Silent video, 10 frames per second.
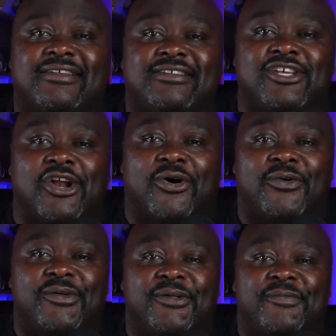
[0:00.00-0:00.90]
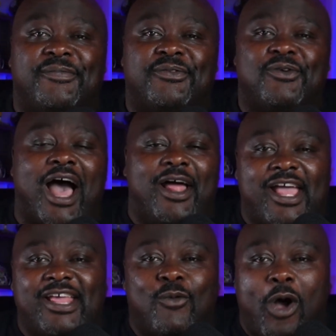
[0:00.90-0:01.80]

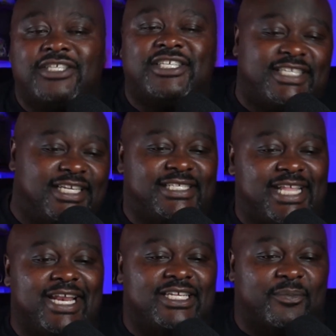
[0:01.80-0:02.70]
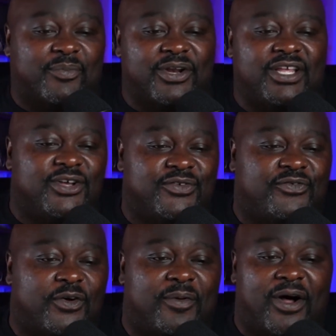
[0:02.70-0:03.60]
And Washington State is a pretty good
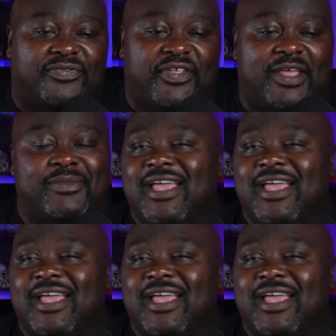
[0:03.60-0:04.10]
football team.